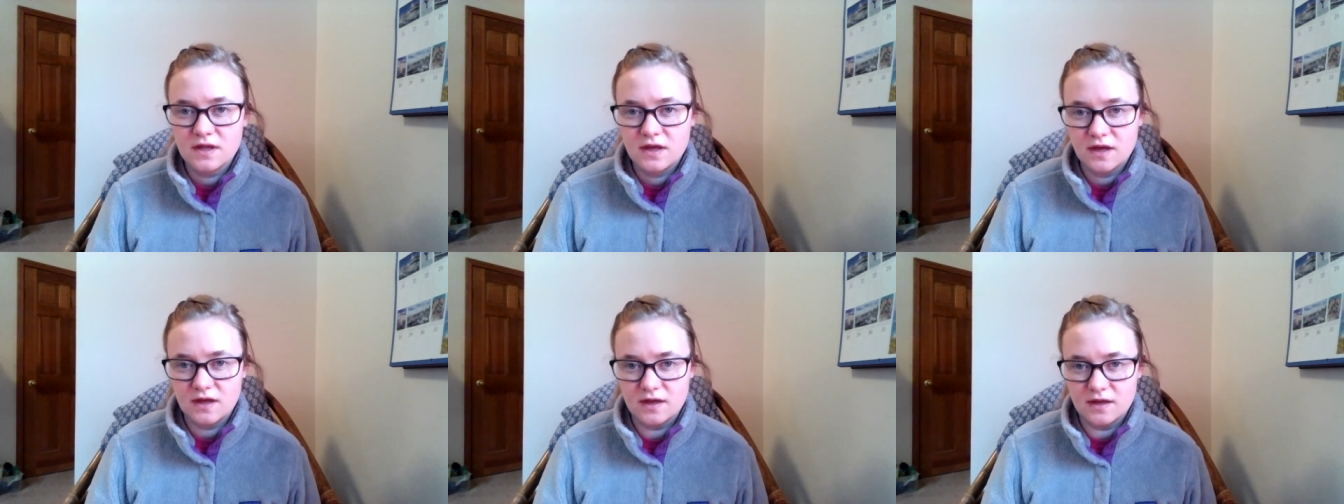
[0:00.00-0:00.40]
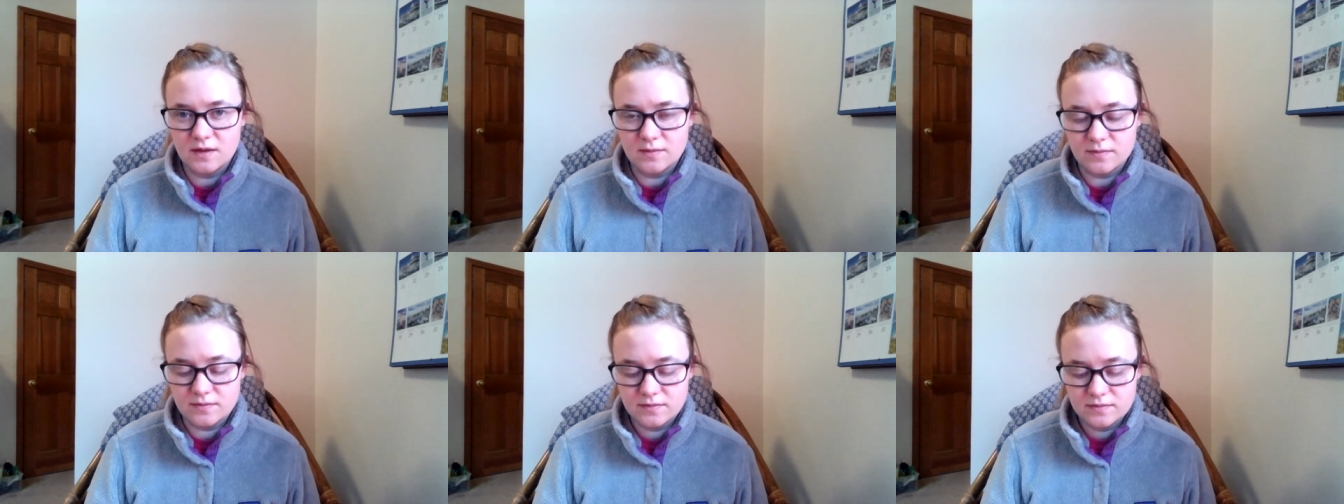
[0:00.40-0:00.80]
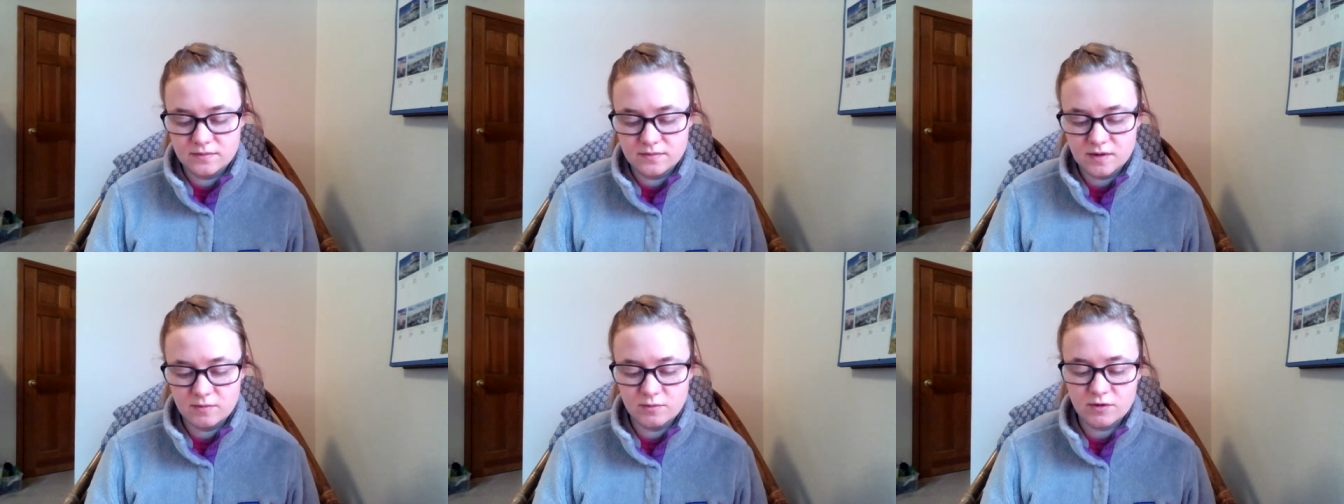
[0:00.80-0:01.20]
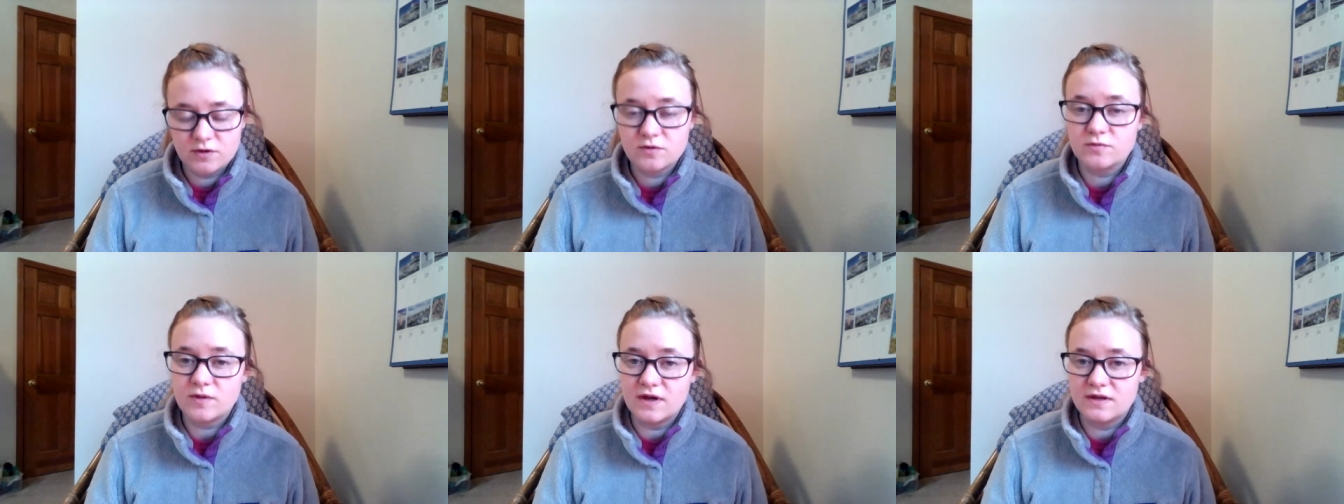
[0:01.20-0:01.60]
and we're going
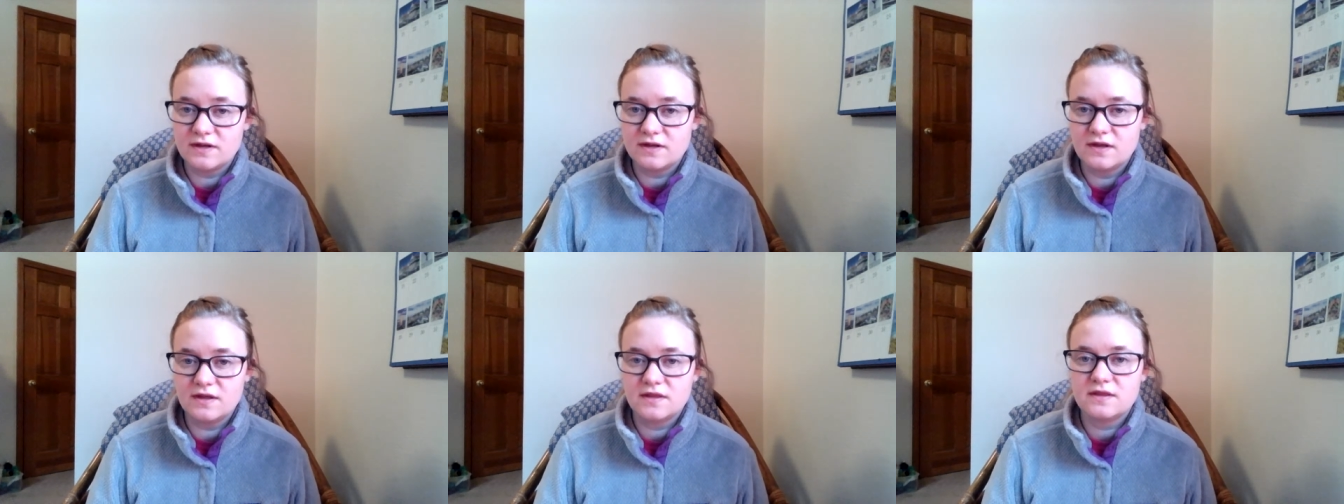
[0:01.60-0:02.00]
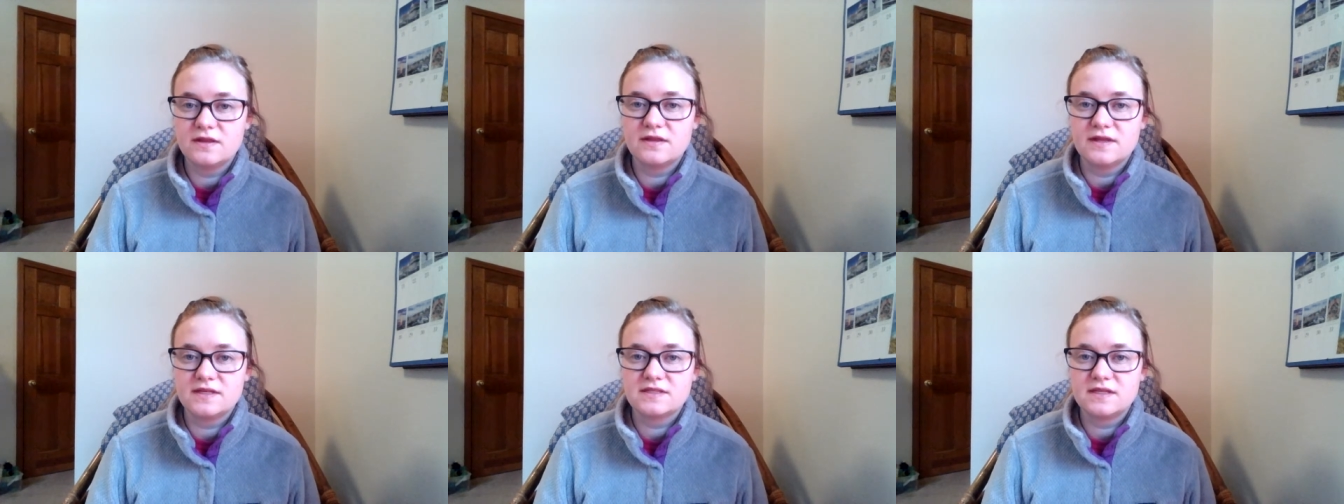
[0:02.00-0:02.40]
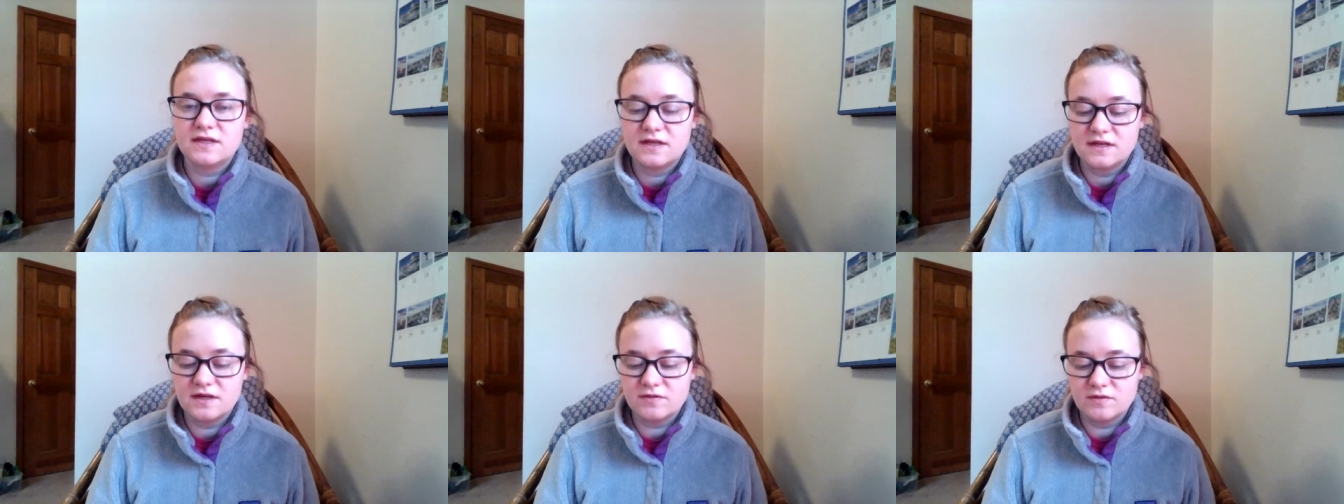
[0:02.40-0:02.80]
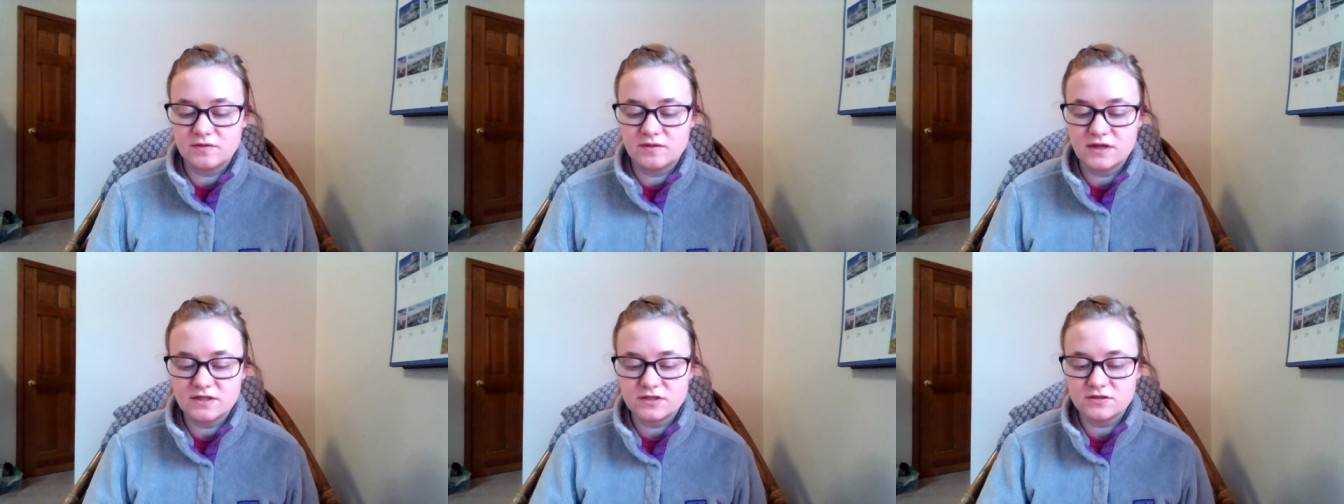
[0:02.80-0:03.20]
to write in it the list that I gave you
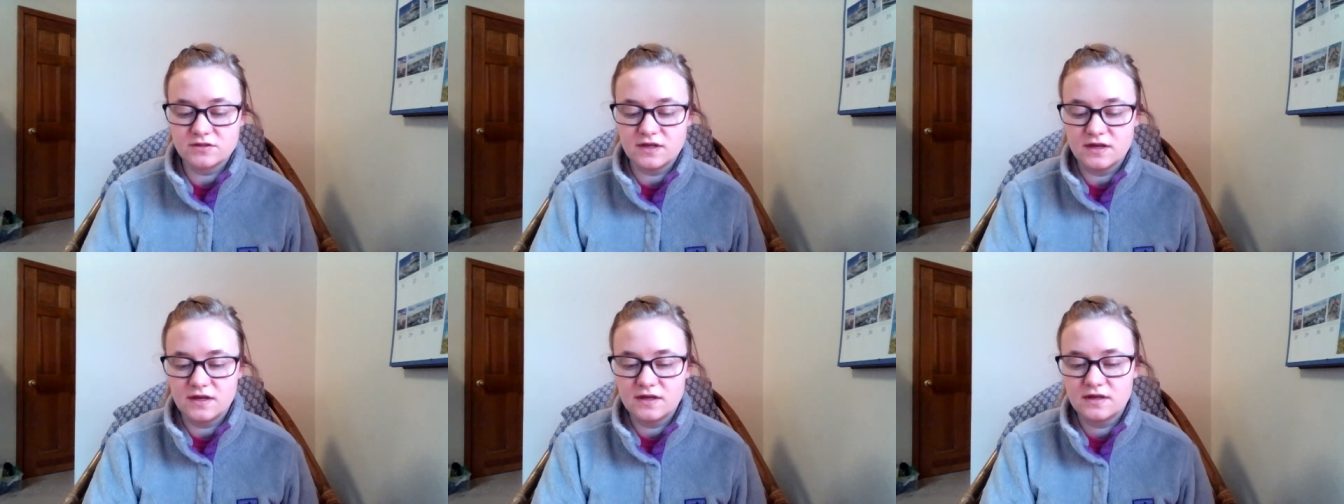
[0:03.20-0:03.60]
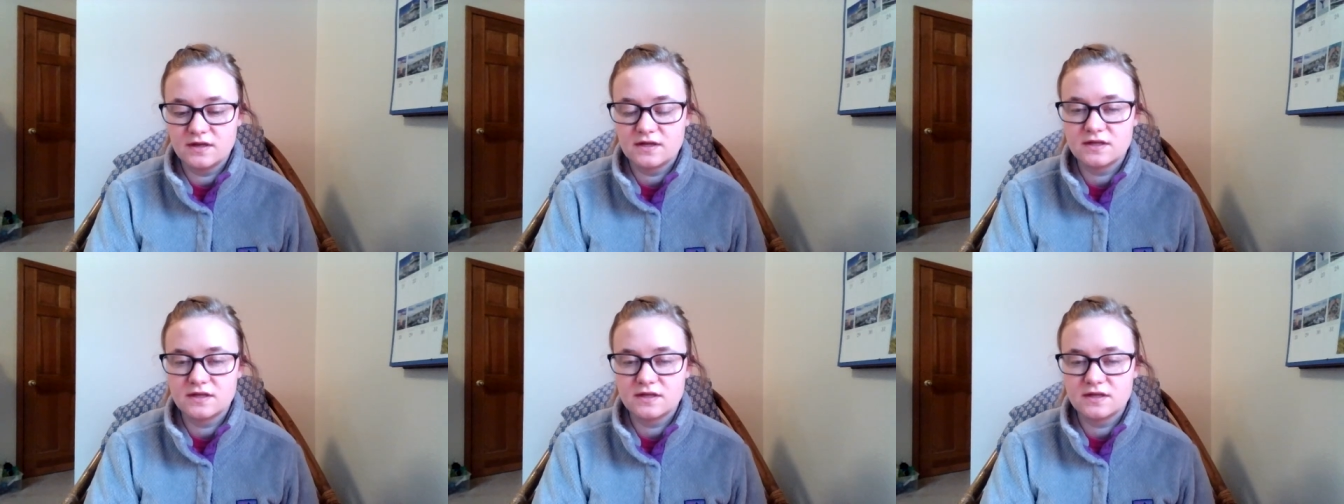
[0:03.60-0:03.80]
yesterday.